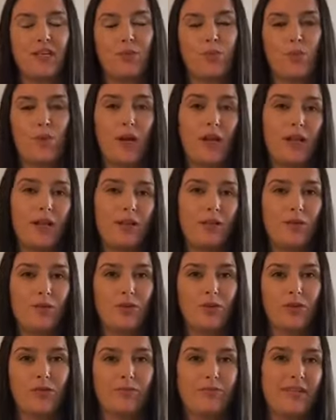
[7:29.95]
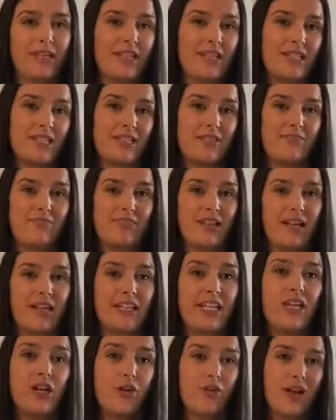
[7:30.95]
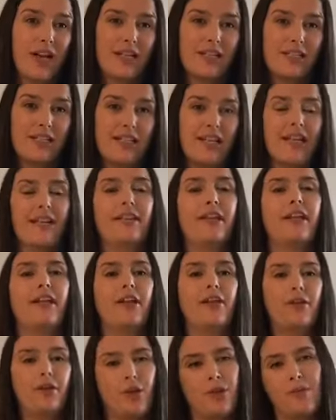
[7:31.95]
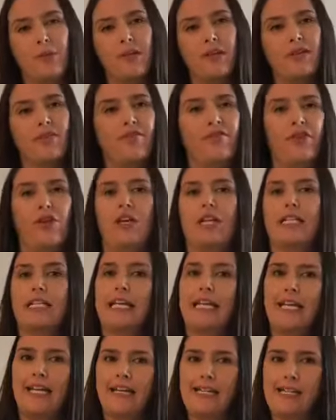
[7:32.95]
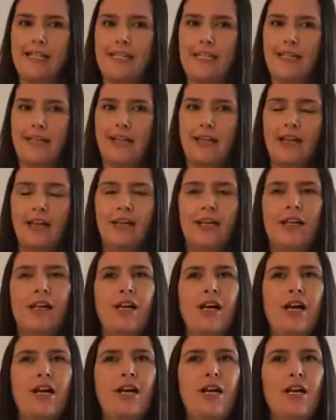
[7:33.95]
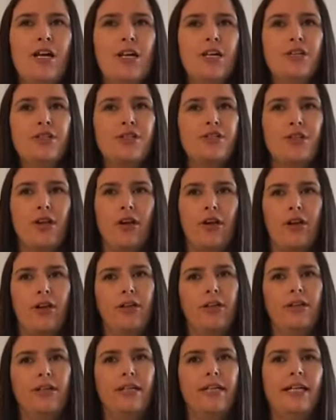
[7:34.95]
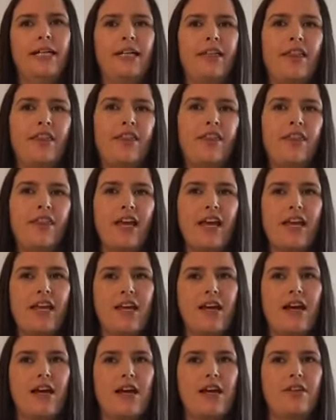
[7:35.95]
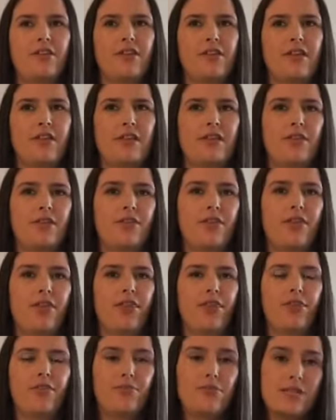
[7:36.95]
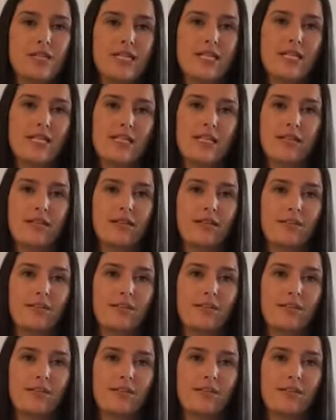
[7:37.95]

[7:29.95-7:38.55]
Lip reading: well, or it gets done incorrectly, and then nobody can find anything. So they are the three